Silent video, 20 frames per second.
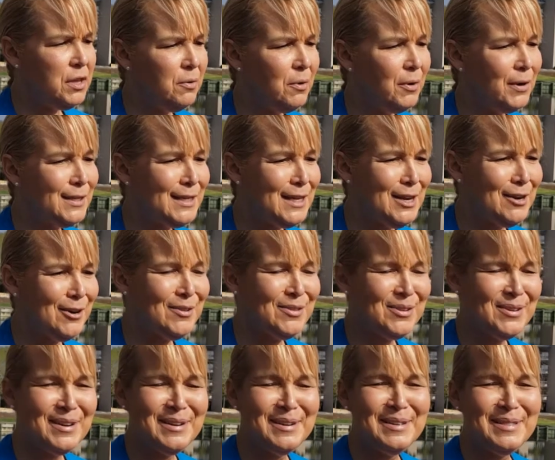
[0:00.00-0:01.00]
always hear
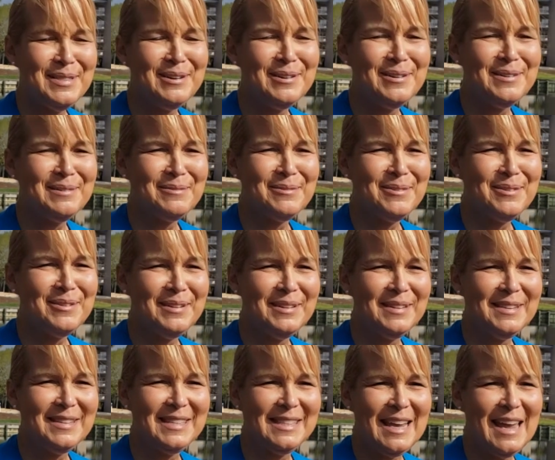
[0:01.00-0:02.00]
the
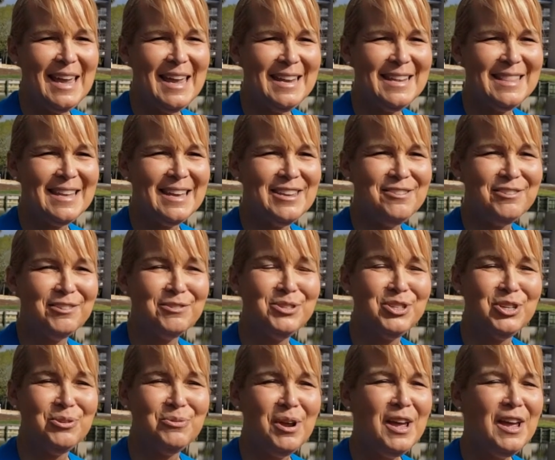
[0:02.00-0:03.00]
saying that you
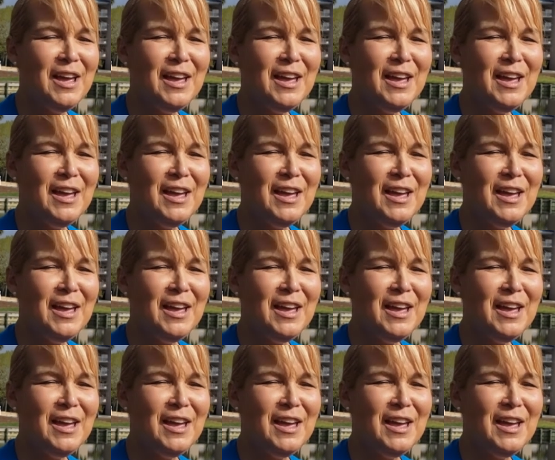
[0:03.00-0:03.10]
should,